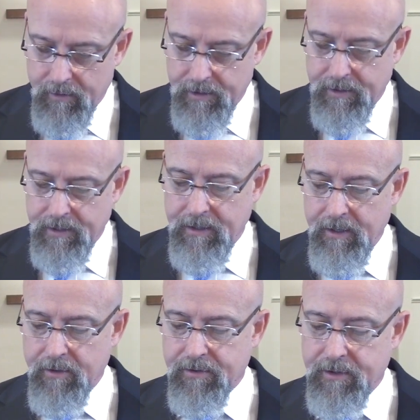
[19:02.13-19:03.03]
And,
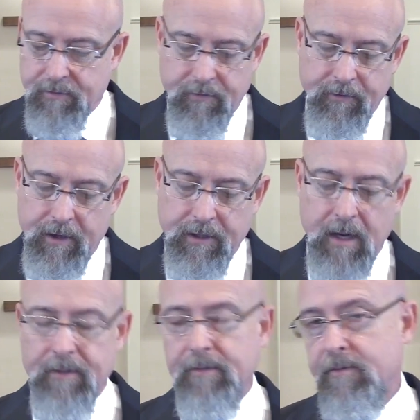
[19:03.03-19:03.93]
here's it's referring
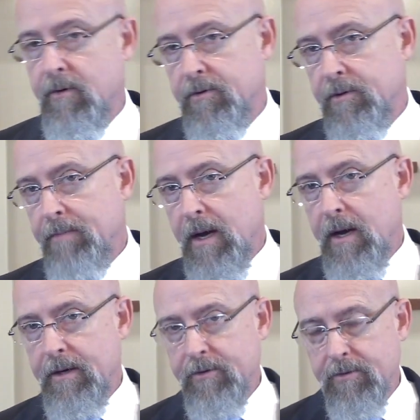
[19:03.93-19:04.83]
not, of course, to a
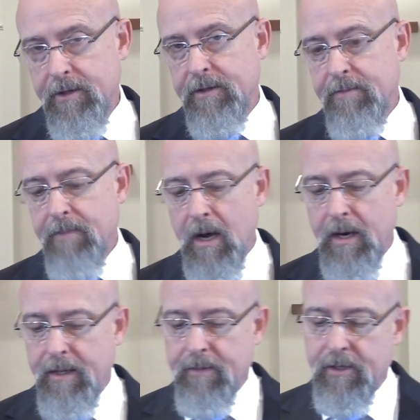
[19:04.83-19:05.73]
uh, strength in
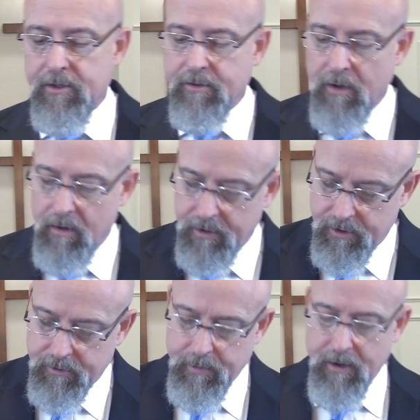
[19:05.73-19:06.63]
body, but it's strong in
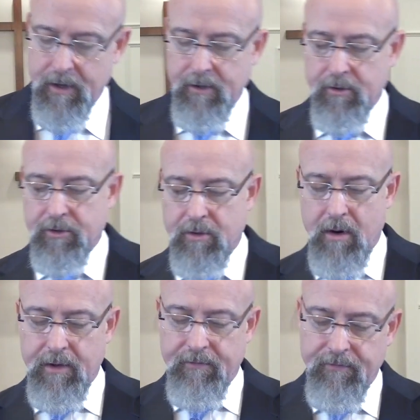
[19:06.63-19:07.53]
spirit. You're
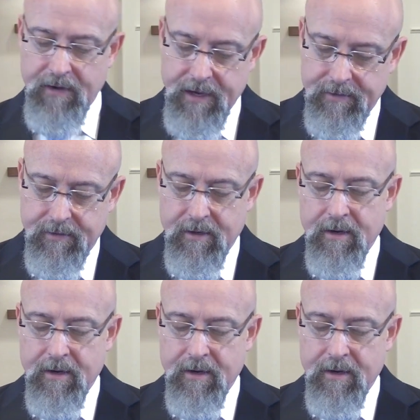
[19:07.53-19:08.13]
strong in faith.